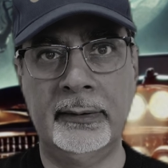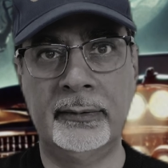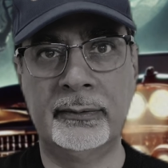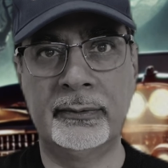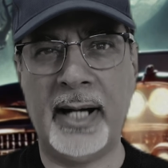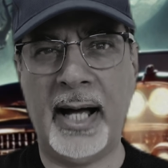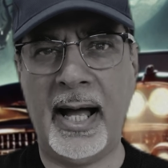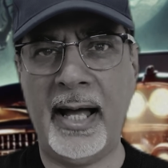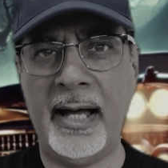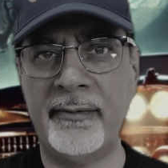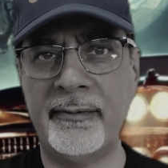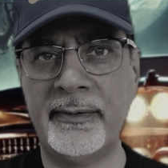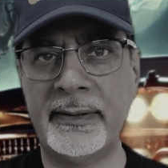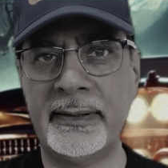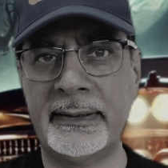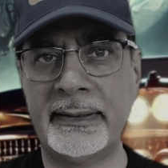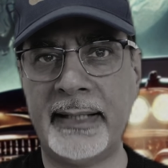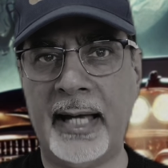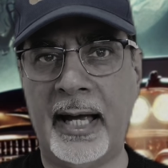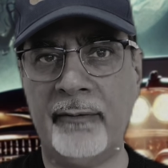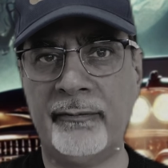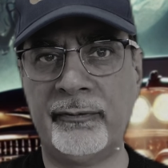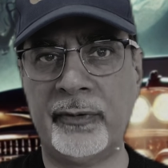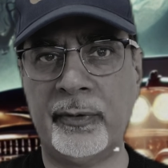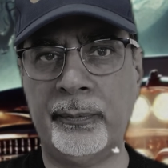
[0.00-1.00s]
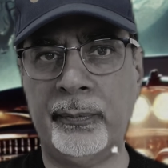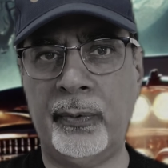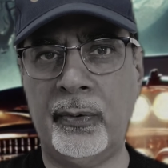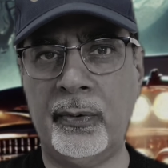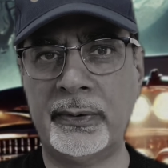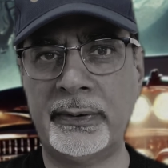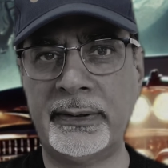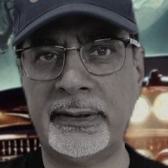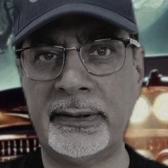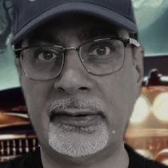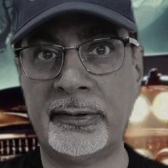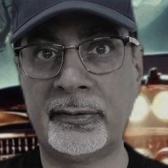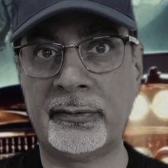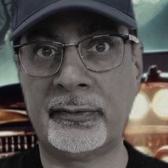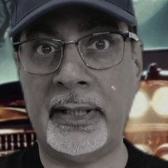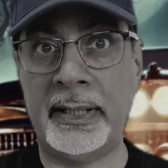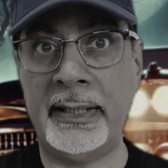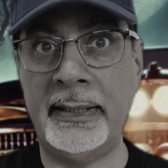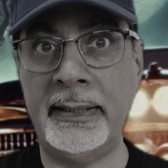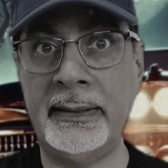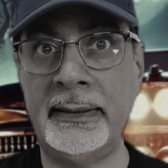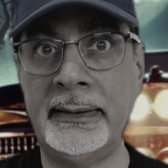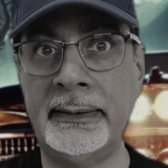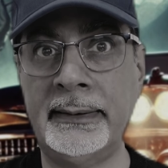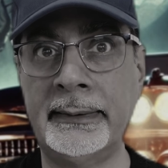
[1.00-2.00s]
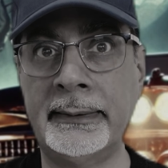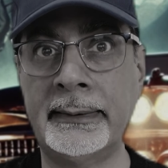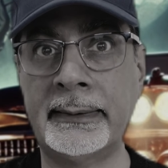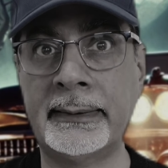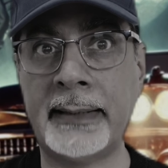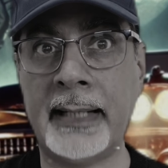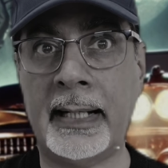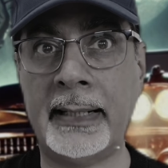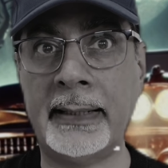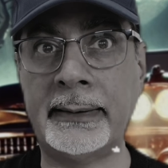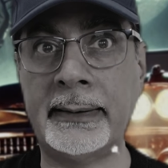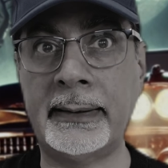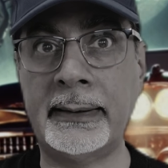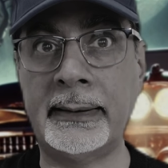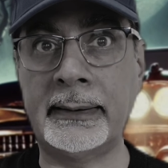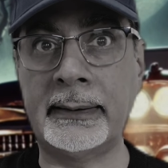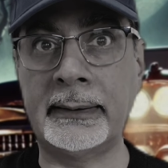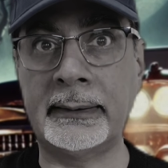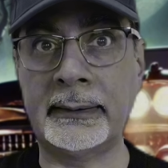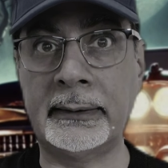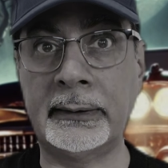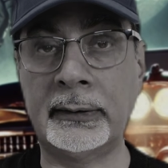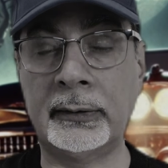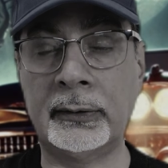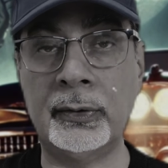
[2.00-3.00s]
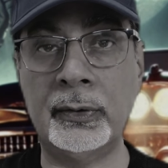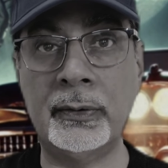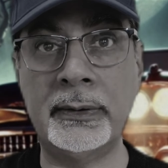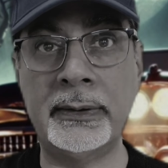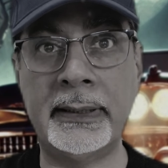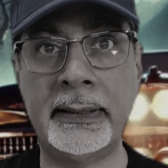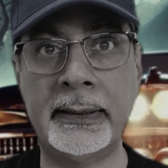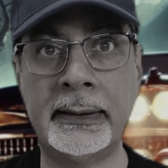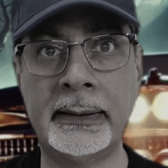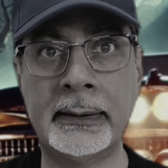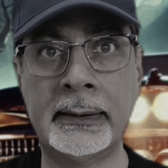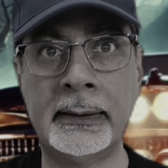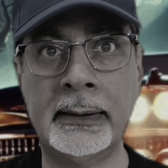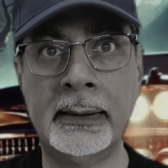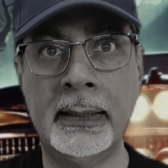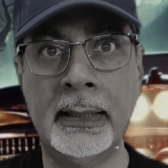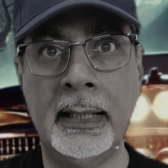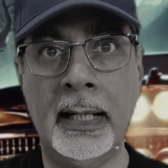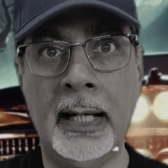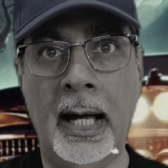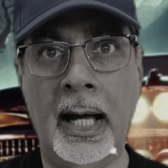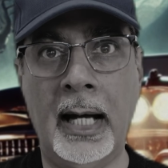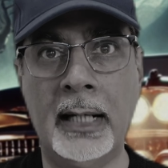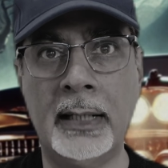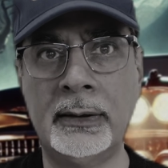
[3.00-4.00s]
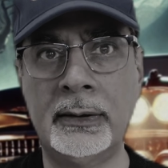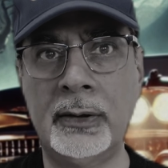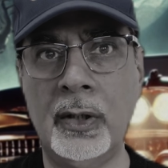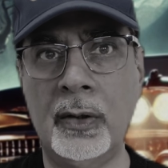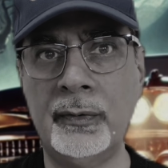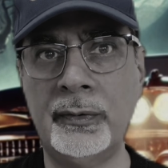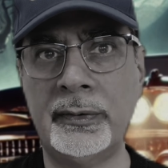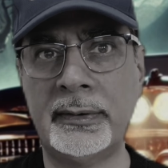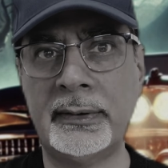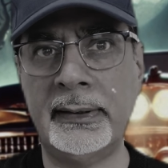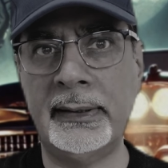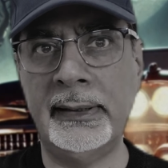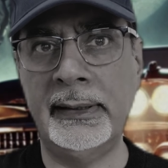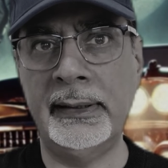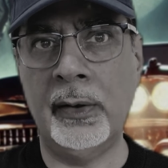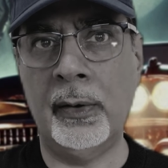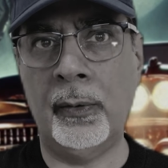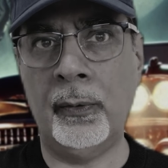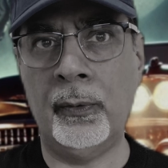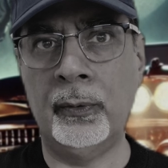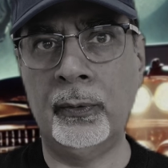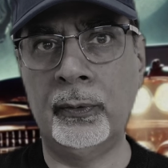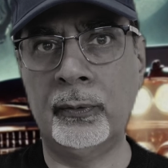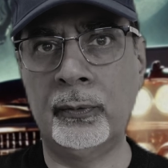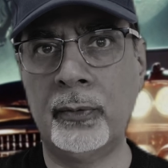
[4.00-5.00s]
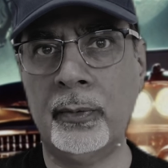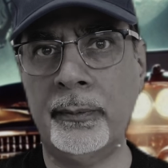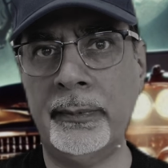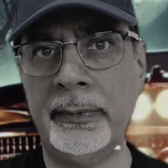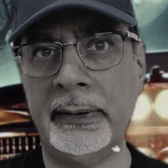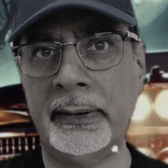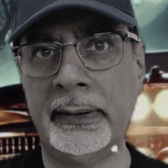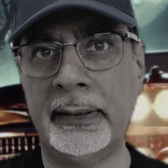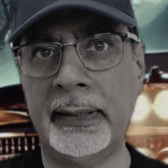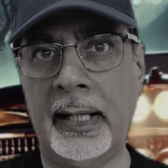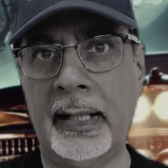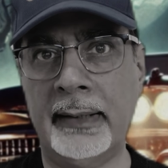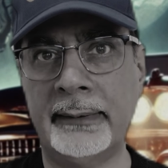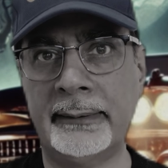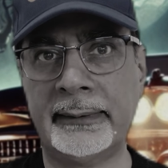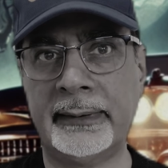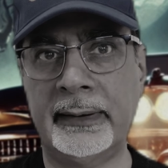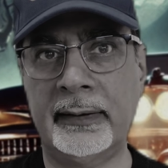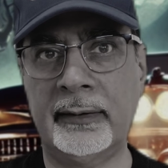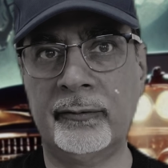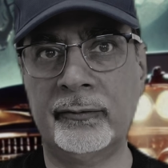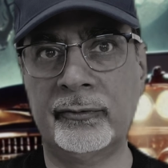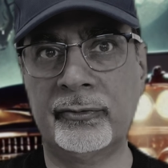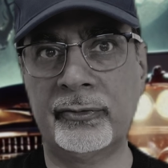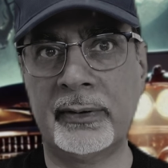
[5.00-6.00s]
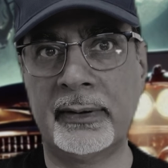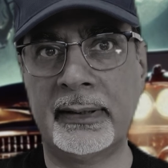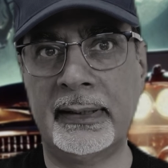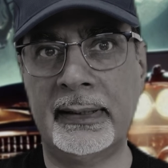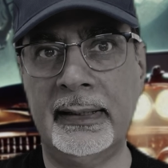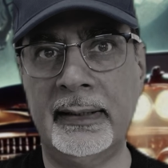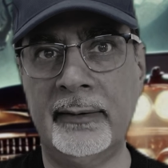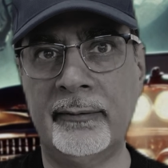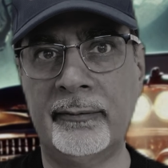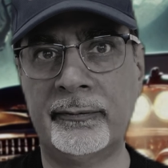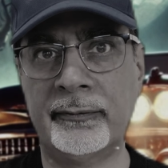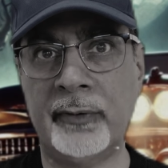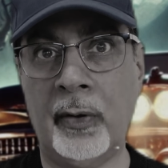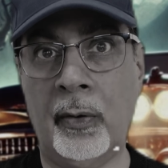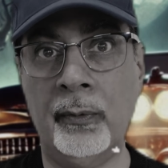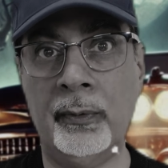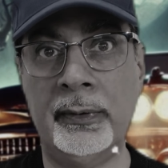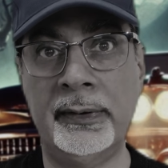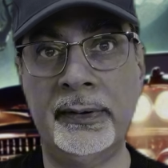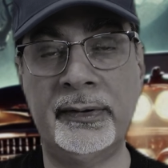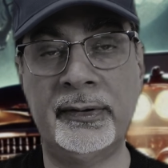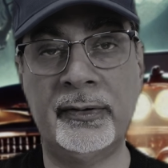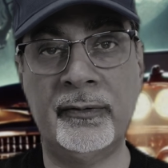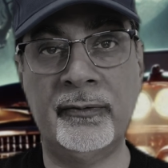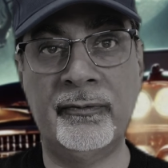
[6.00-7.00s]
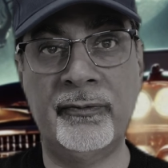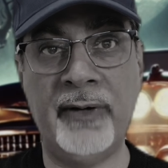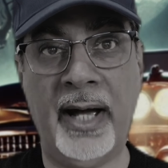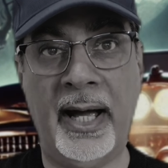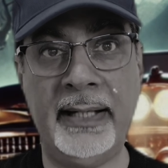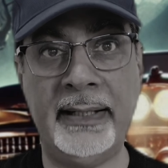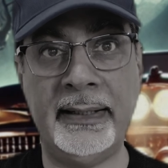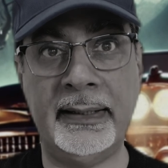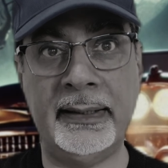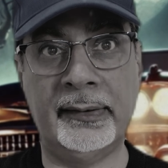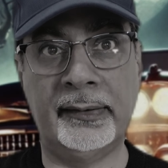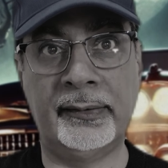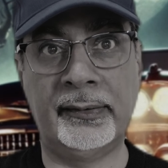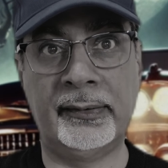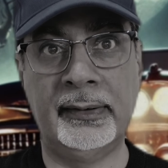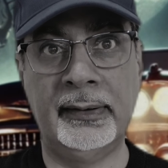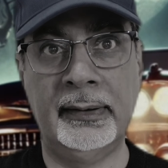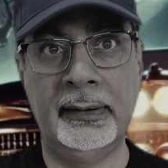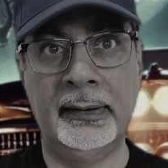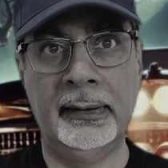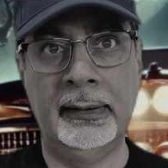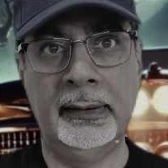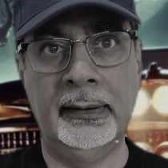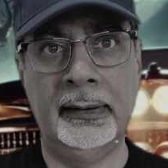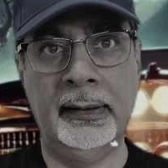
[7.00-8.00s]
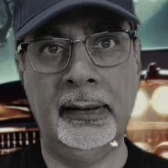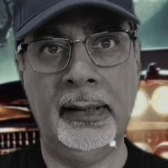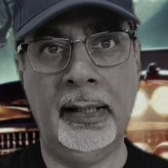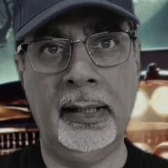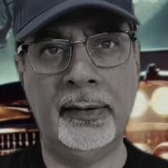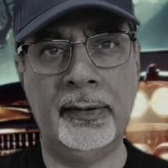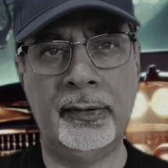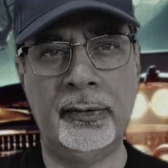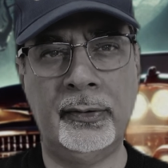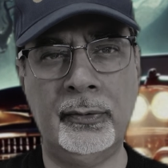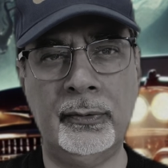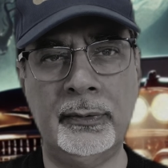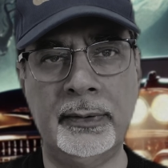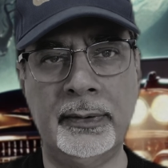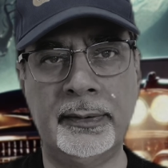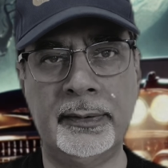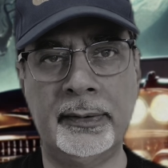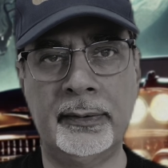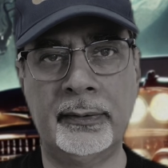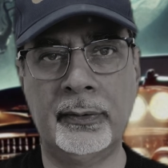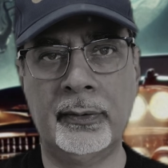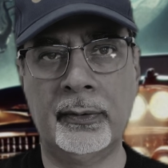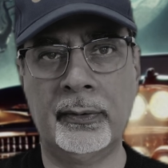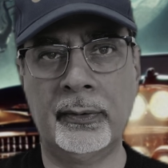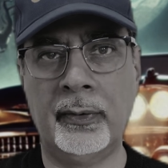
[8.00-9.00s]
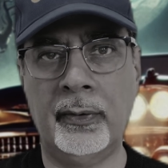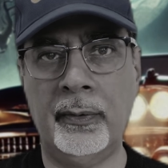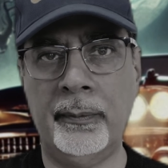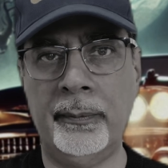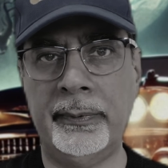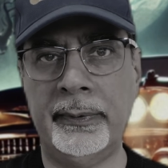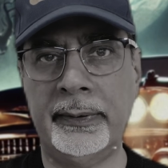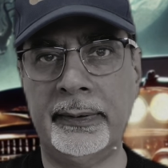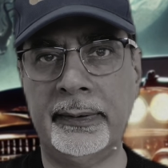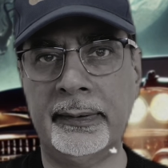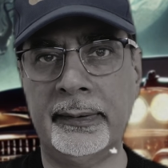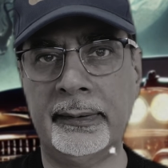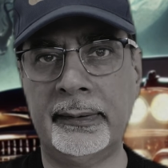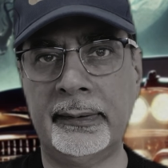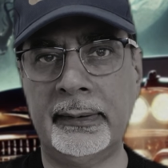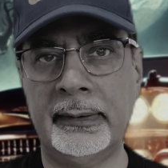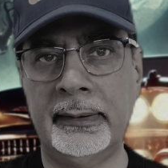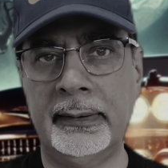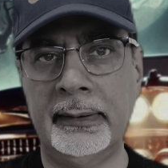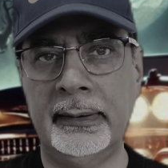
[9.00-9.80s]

Drivers have reported strange sightings, including a ghostly old woman asking for a lift, only to vanish as soon as the door opens.